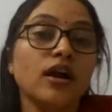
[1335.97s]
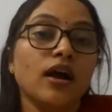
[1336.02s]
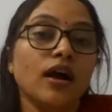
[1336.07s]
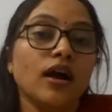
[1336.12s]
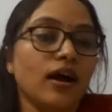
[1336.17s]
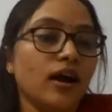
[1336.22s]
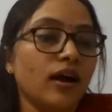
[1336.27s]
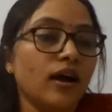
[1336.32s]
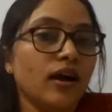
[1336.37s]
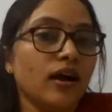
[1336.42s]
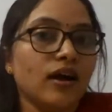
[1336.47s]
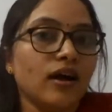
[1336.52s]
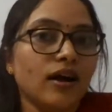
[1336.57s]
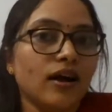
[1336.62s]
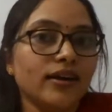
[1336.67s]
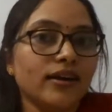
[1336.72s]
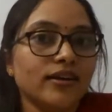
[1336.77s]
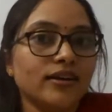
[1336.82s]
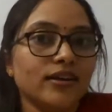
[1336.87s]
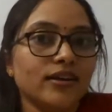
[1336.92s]

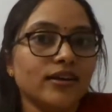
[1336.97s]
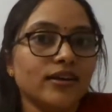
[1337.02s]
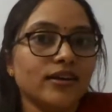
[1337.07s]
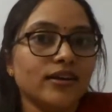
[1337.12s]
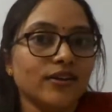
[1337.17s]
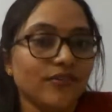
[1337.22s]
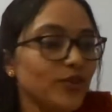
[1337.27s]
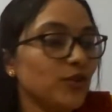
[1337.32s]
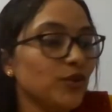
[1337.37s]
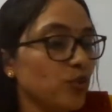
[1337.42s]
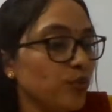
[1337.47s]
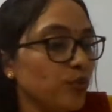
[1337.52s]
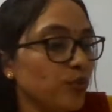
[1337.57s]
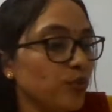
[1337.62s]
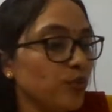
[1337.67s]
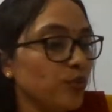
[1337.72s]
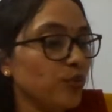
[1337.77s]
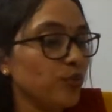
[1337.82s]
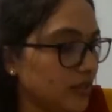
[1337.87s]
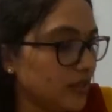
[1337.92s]
and even
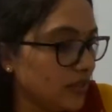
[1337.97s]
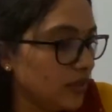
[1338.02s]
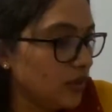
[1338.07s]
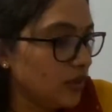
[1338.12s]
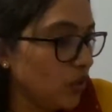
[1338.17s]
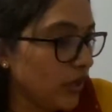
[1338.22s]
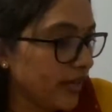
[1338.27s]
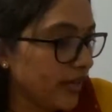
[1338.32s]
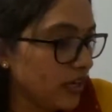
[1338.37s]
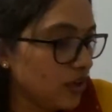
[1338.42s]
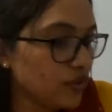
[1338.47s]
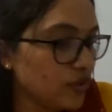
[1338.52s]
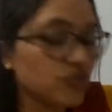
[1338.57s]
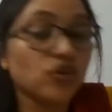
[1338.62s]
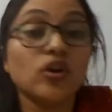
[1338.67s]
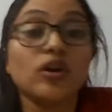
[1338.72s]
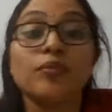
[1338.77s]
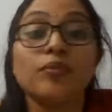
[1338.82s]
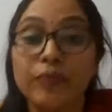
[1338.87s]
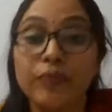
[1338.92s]
2%
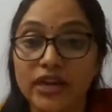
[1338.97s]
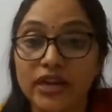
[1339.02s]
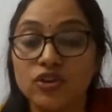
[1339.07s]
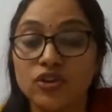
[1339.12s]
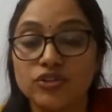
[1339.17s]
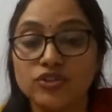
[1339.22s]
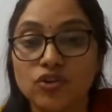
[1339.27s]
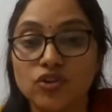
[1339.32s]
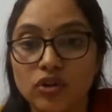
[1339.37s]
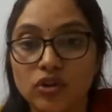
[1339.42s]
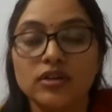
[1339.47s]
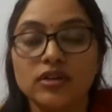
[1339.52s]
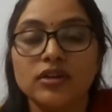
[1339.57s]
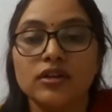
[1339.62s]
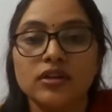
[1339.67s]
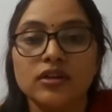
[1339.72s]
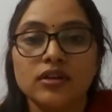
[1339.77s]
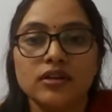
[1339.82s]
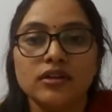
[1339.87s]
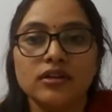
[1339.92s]
luliconazole, miconazole,
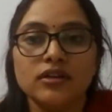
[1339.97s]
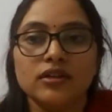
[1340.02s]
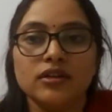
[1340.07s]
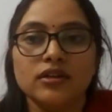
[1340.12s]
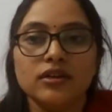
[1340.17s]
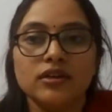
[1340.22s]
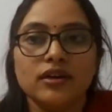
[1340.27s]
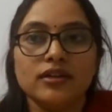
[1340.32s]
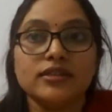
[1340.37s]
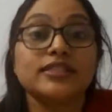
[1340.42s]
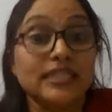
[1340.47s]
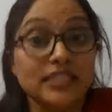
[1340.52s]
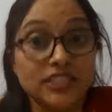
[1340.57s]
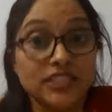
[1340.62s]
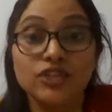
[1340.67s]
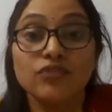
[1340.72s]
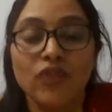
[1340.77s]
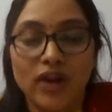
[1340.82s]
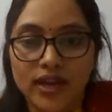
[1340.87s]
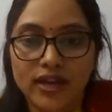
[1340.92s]
gentian
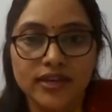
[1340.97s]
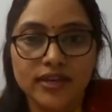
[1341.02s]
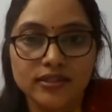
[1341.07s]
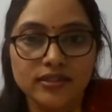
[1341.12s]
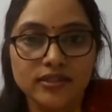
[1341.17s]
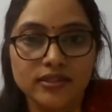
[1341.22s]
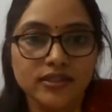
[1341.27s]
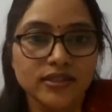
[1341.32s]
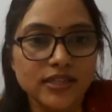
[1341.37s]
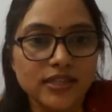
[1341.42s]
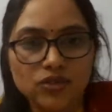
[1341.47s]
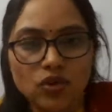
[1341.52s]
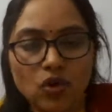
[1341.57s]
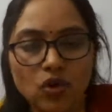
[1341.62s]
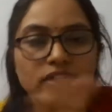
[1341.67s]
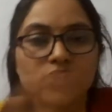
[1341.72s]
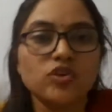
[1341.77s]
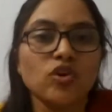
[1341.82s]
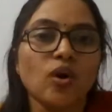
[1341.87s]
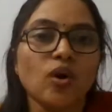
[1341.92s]
violet. These are all
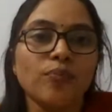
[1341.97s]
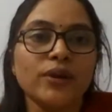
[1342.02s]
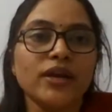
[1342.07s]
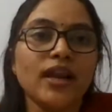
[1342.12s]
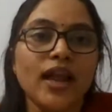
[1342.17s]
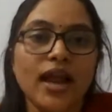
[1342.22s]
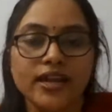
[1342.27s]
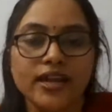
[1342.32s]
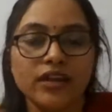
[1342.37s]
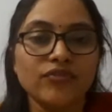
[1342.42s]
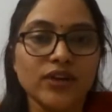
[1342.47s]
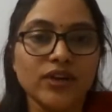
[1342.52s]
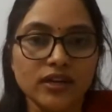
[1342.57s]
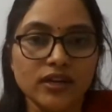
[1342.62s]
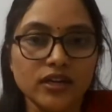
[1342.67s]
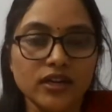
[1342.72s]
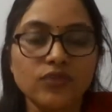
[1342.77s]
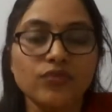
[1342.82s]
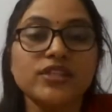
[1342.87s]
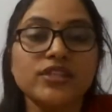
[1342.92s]
the topical
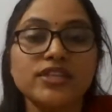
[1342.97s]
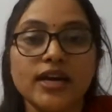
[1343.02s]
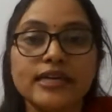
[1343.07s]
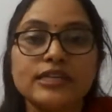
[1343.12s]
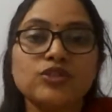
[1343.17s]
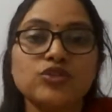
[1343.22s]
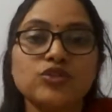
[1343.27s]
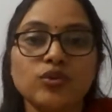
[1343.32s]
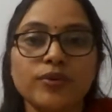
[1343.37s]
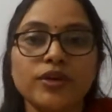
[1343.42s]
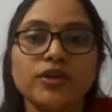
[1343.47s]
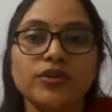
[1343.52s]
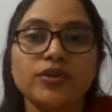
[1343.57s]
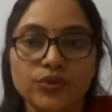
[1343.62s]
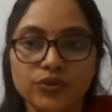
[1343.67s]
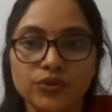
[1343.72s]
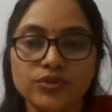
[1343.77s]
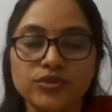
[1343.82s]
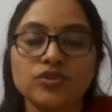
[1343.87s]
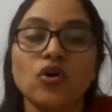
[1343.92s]
antifungal which has to be
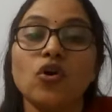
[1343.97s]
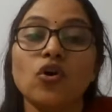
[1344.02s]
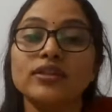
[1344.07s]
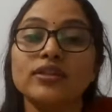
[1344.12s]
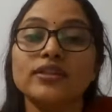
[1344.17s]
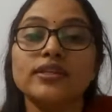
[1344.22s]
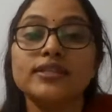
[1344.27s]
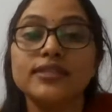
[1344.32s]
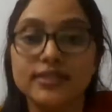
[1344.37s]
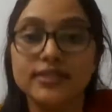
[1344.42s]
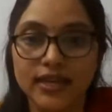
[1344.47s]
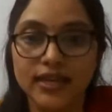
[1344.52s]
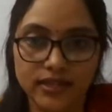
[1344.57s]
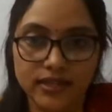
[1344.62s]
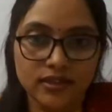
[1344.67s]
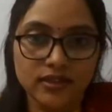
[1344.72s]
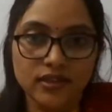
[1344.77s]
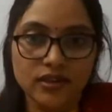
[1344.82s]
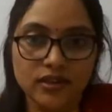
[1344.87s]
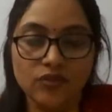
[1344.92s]
used on the site
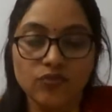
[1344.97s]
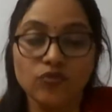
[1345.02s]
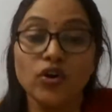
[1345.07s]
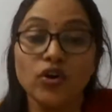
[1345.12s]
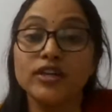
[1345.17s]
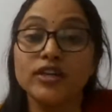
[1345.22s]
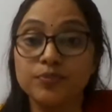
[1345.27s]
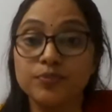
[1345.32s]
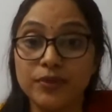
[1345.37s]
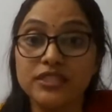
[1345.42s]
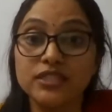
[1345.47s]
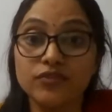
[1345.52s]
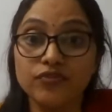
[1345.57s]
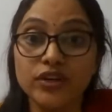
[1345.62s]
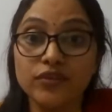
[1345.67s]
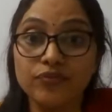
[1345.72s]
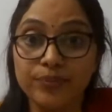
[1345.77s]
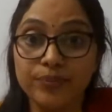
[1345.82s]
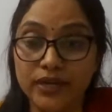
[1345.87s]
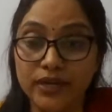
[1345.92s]
for a
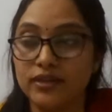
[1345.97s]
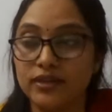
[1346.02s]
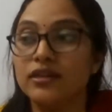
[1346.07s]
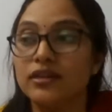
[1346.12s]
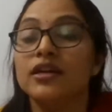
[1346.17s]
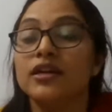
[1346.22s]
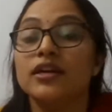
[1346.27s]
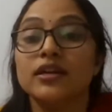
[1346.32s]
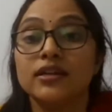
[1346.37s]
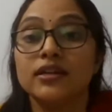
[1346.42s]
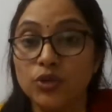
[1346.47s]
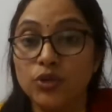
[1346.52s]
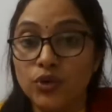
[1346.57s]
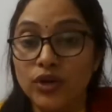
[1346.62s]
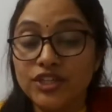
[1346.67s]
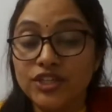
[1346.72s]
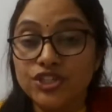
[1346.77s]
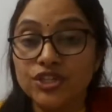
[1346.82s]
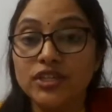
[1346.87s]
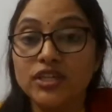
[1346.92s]
specific period.
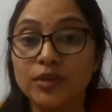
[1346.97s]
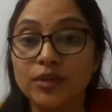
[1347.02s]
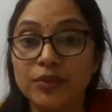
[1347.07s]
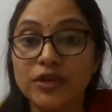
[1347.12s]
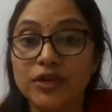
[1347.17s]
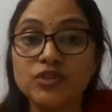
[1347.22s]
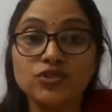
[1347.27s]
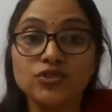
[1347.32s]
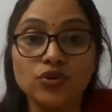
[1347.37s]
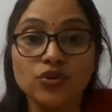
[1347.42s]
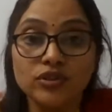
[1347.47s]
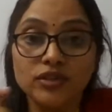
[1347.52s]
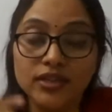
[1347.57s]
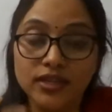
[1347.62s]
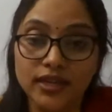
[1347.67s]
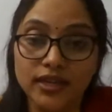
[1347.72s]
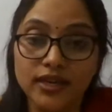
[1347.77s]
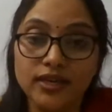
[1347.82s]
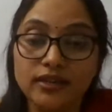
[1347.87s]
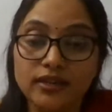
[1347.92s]
Duration depends on the
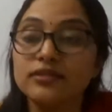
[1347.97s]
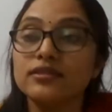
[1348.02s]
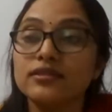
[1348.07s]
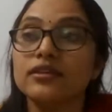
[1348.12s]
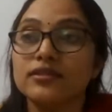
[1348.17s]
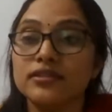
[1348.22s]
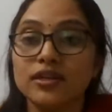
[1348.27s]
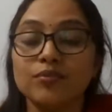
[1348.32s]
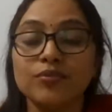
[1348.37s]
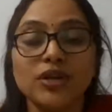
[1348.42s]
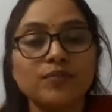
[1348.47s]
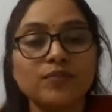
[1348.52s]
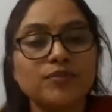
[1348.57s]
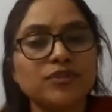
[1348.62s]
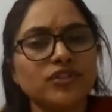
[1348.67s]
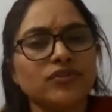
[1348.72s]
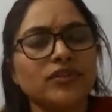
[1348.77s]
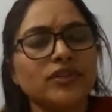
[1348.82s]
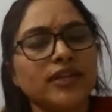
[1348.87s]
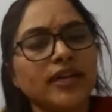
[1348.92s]
things. Sometimes
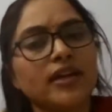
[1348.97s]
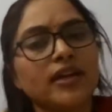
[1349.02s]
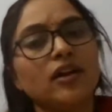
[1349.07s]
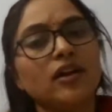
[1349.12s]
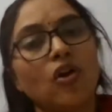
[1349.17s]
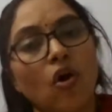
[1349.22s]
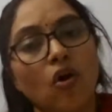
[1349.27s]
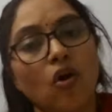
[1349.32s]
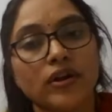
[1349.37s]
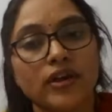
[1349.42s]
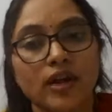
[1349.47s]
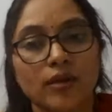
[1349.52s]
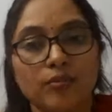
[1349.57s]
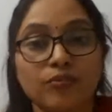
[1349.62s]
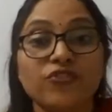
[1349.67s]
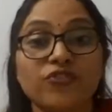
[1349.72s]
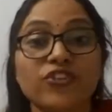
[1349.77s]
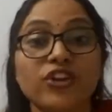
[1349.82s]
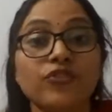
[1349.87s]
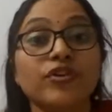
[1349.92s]
it will take a long time,
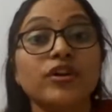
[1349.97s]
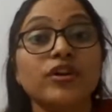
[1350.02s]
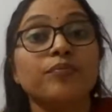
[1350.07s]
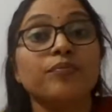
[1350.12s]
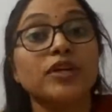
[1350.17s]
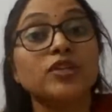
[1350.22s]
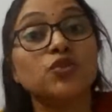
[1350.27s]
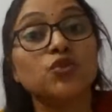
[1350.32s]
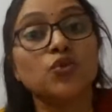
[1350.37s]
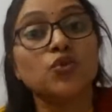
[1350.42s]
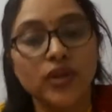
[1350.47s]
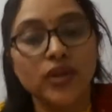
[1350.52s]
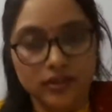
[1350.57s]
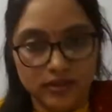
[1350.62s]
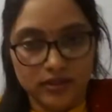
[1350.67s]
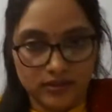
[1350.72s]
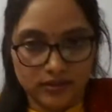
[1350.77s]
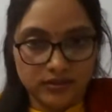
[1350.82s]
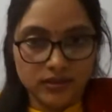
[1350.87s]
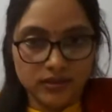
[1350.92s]
even months
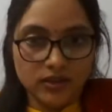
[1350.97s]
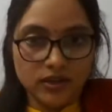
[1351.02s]
together.